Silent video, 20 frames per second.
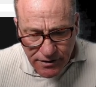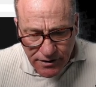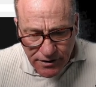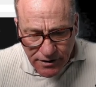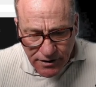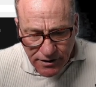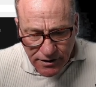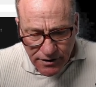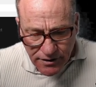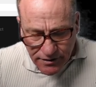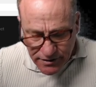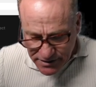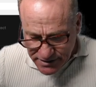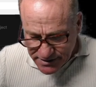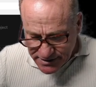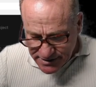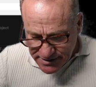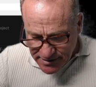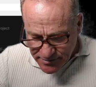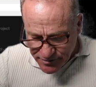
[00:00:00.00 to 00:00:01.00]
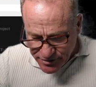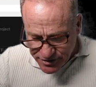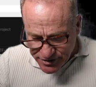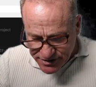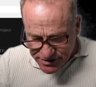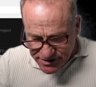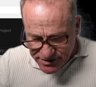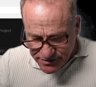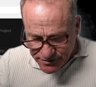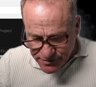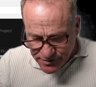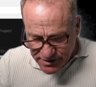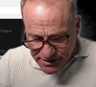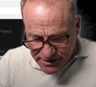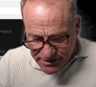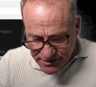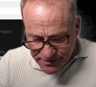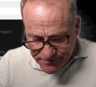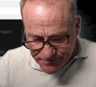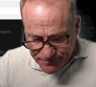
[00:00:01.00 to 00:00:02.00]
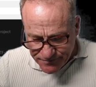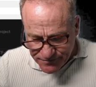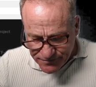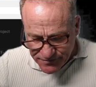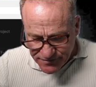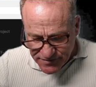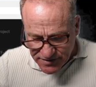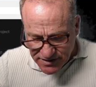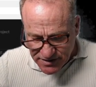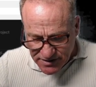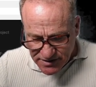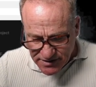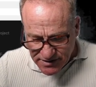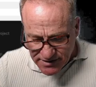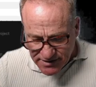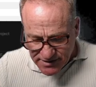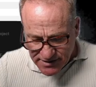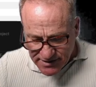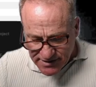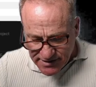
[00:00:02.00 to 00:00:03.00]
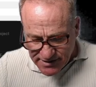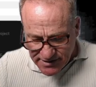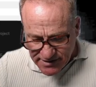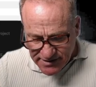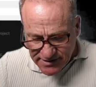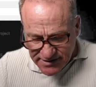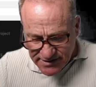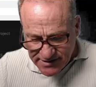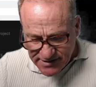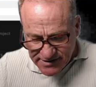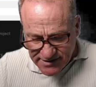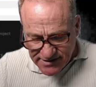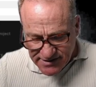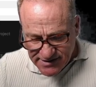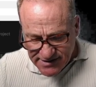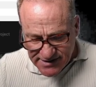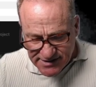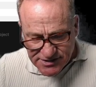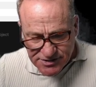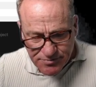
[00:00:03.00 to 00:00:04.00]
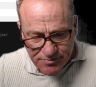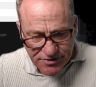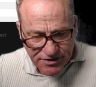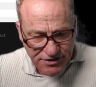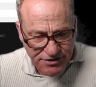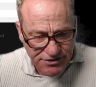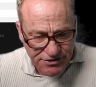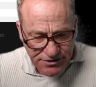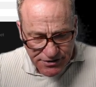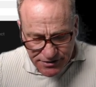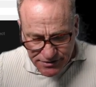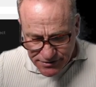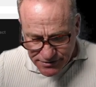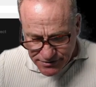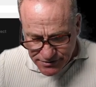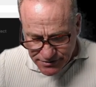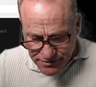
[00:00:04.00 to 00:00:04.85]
All right, I'm gonna, in this picture,